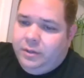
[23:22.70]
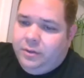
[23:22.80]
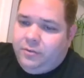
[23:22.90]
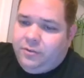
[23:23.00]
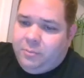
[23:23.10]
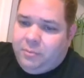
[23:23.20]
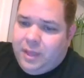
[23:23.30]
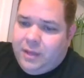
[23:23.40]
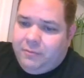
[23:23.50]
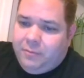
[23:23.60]
you need to ship
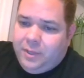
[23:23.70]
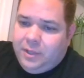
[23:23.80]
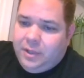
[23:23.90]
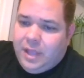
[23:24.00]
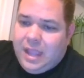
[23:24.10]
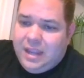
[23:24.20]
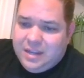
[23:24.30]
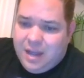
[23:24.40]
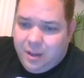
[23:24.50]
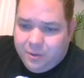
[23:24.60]
that for me.
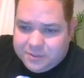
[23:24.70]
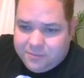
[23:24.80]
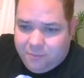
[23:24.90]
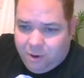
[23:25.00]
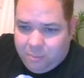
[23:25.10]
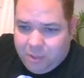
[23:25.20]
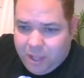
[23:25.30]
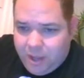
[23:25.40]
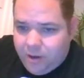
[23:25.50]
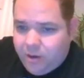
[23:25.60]
$8 for a
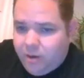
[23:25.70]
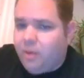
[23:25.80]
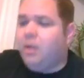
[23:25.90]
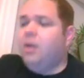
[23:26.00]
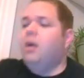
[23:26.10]
pair?